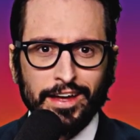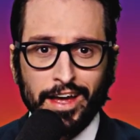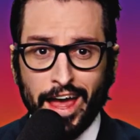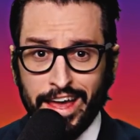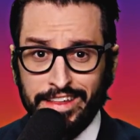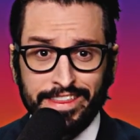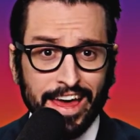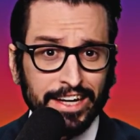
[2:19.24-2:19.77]

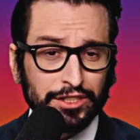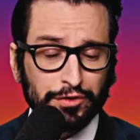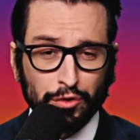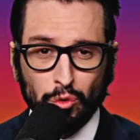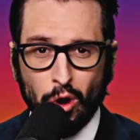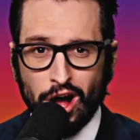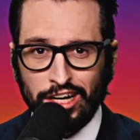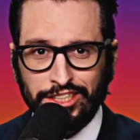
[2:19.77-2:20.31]
Hey, thanks for
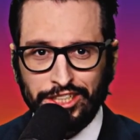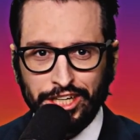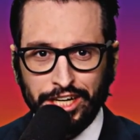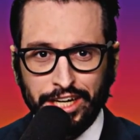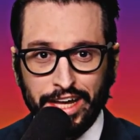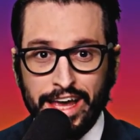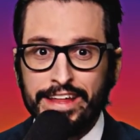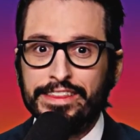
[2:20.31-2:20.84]

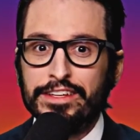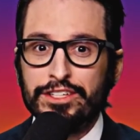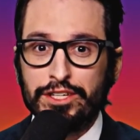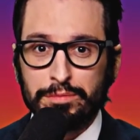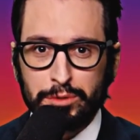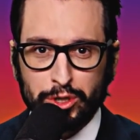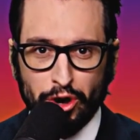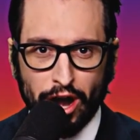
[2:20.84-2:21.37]
watching. Hit the
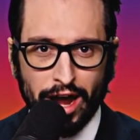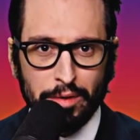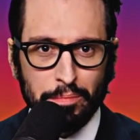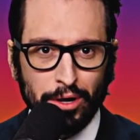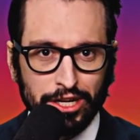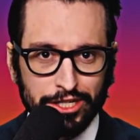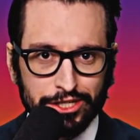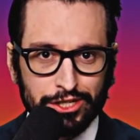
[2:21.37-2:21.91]
subscribe
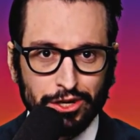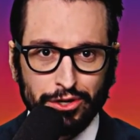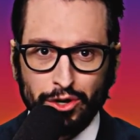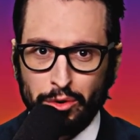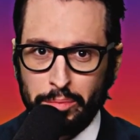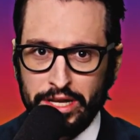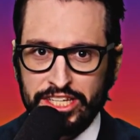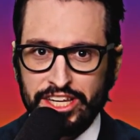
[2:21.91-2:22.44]
button so you
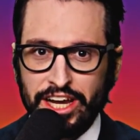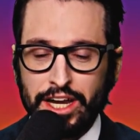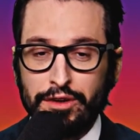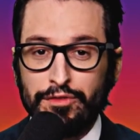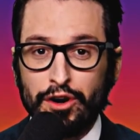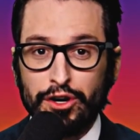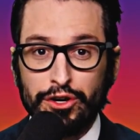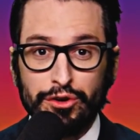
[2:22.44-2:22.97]
don't miss any
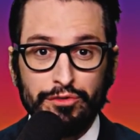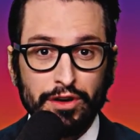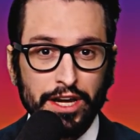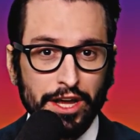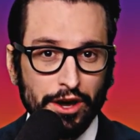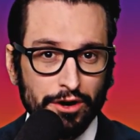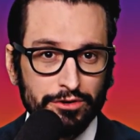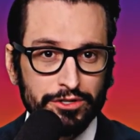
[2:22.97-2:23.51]
of our new
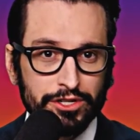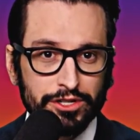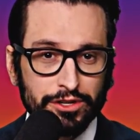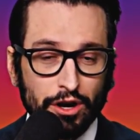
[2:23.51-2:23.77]
videos.